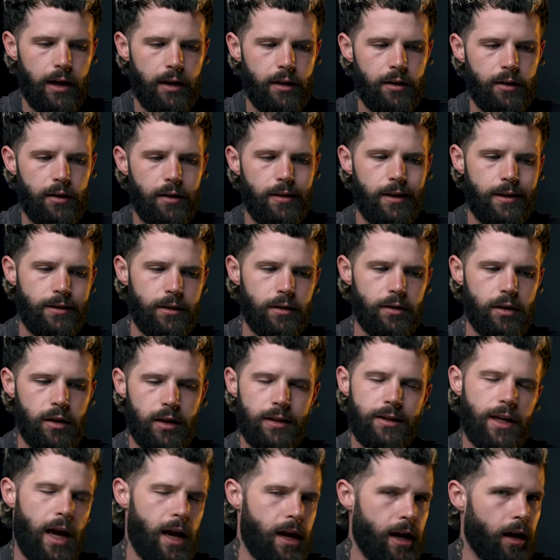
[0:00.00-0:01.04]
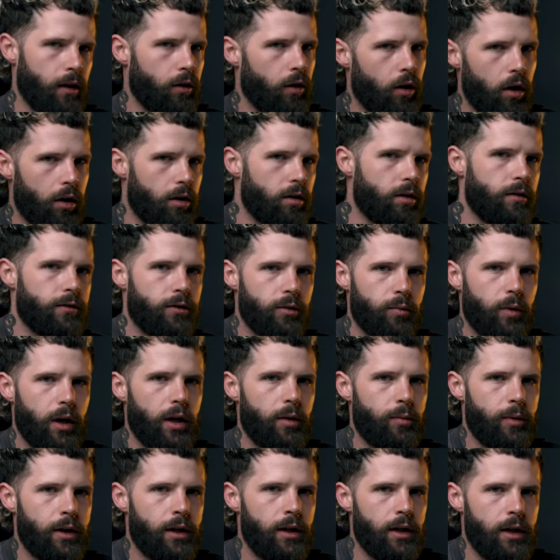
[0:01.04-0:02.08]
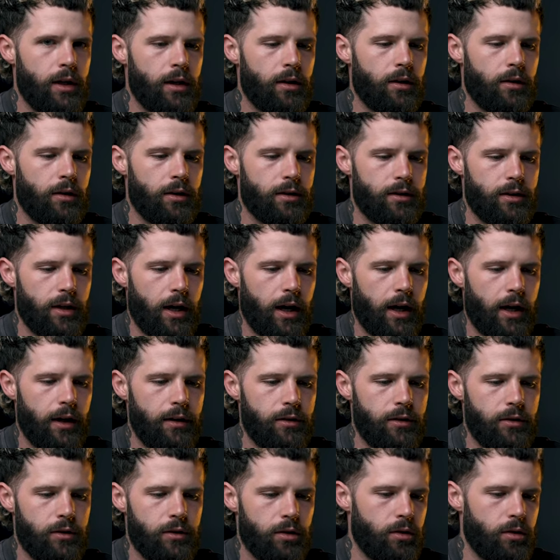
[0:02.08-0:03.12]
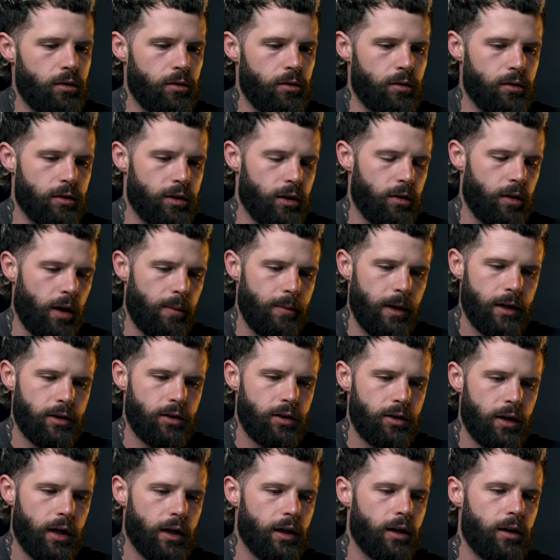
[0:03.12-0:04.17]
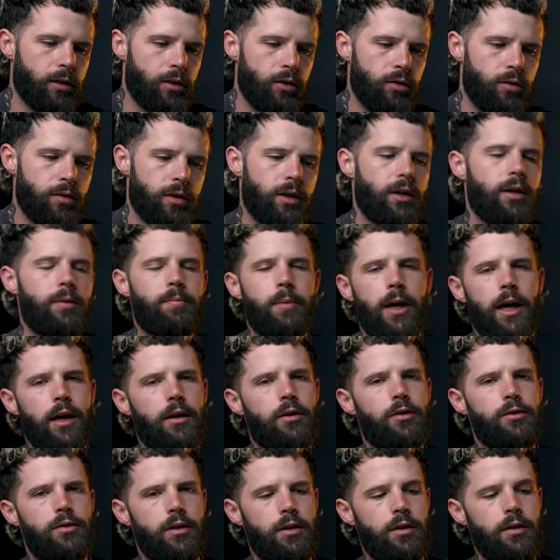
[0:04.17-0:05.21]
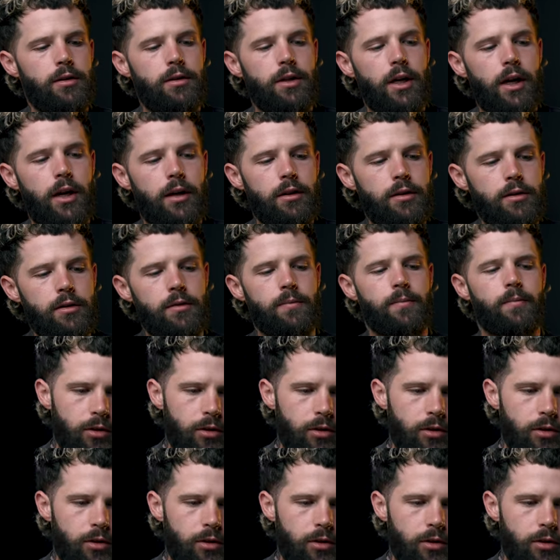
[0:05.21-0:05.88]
and this is gonna take out all of the weight we need on the sides too. So I'm actually not gonna use any panels on the sides.